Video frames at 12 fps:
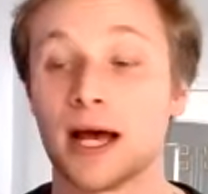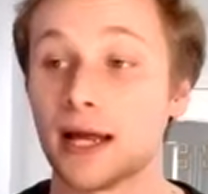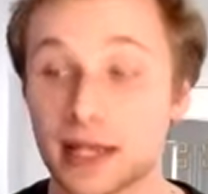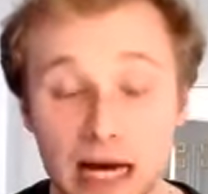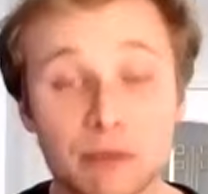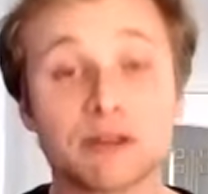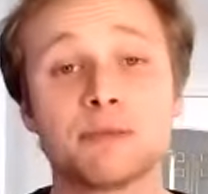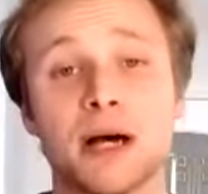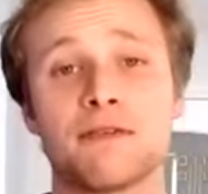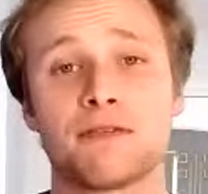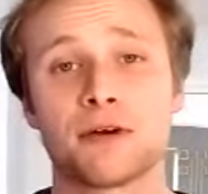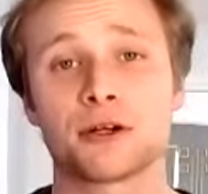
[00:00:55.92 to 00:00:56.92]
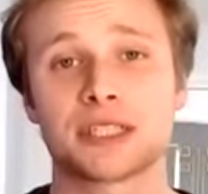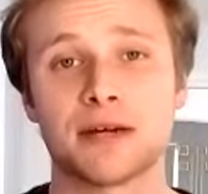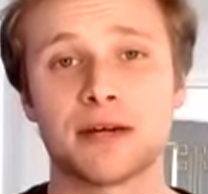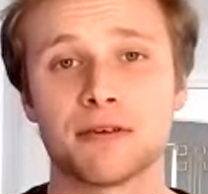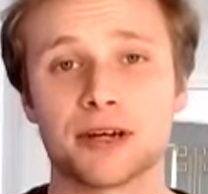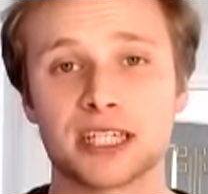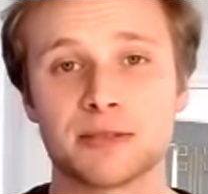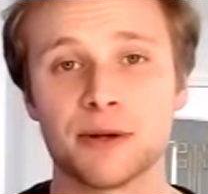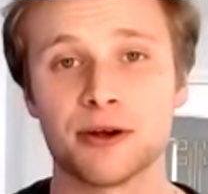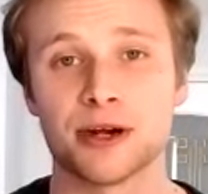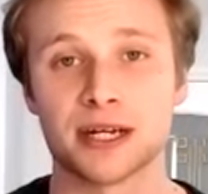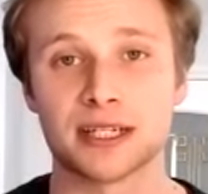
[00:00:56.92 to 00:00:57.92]
And that was my first ever
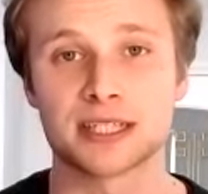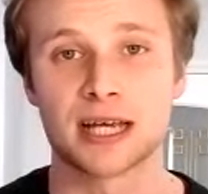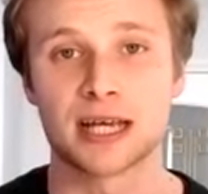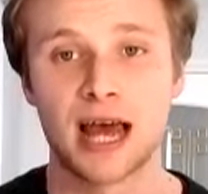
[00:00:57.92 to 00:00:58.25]
experience.